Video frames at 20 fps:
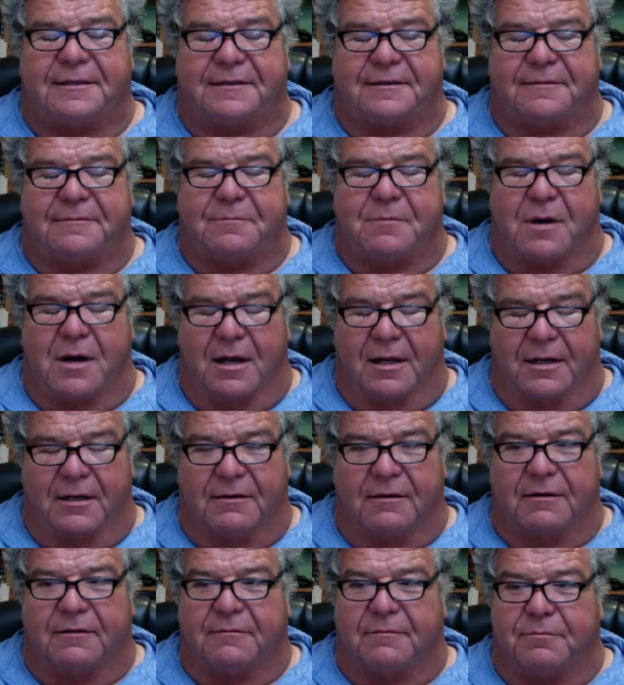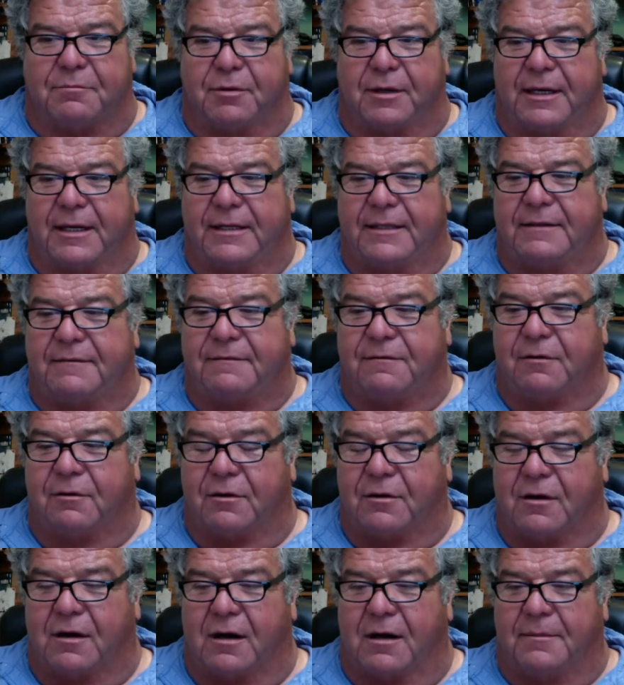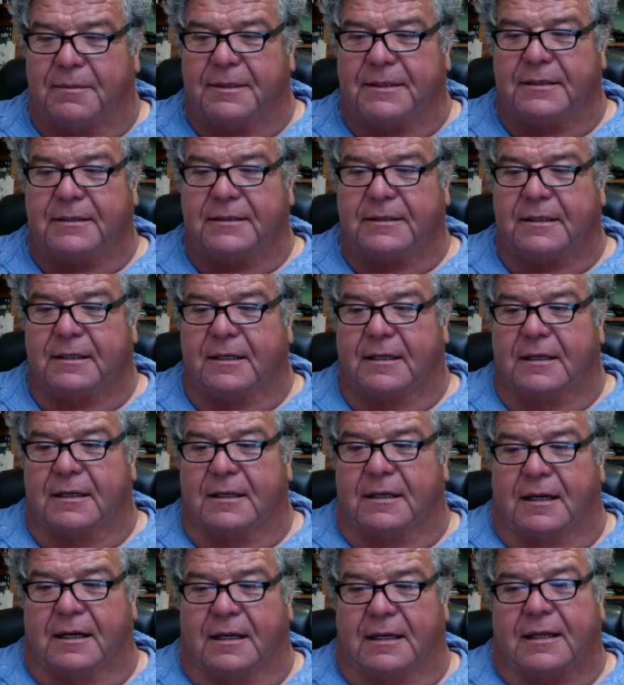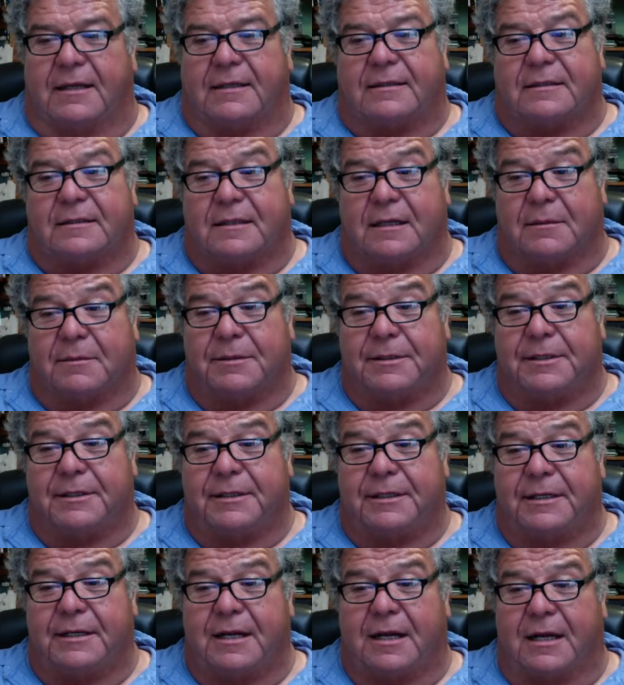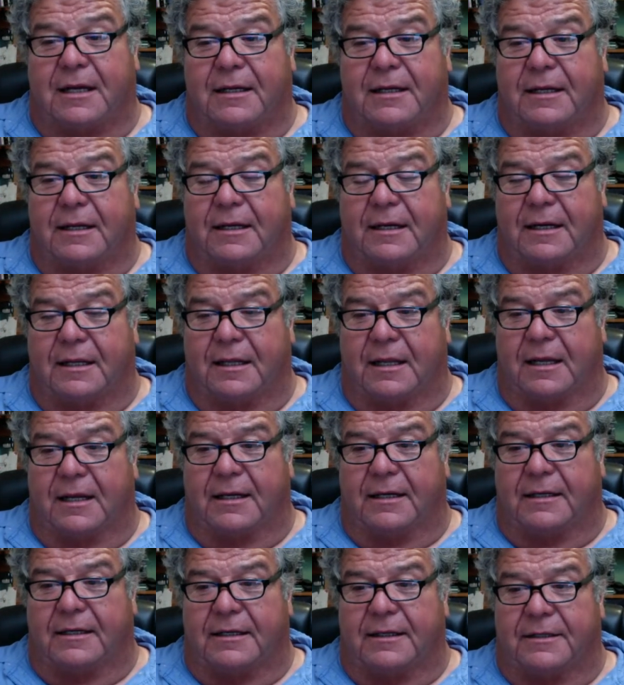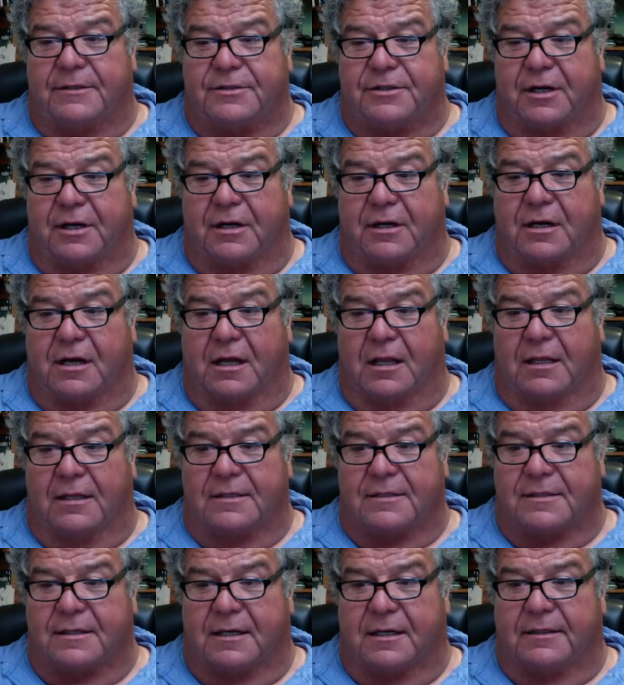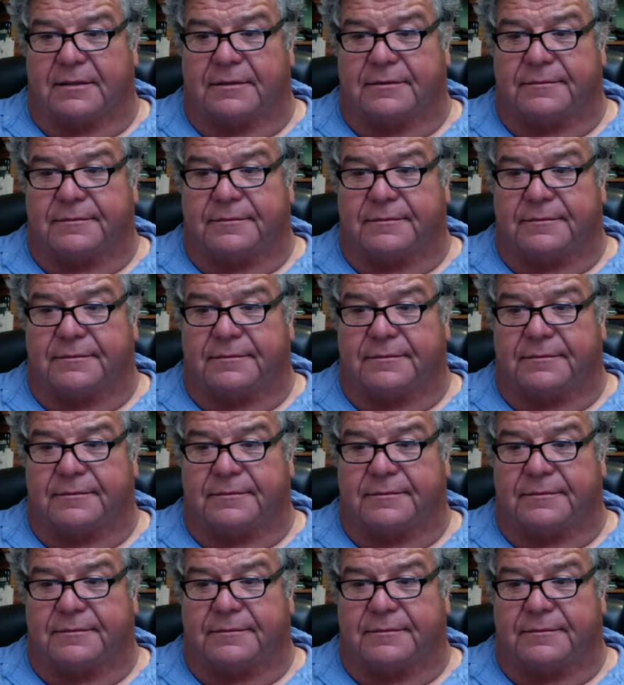mono, or braid to fluorocarbon. I like the double uni knot, and I like the John Collins knot.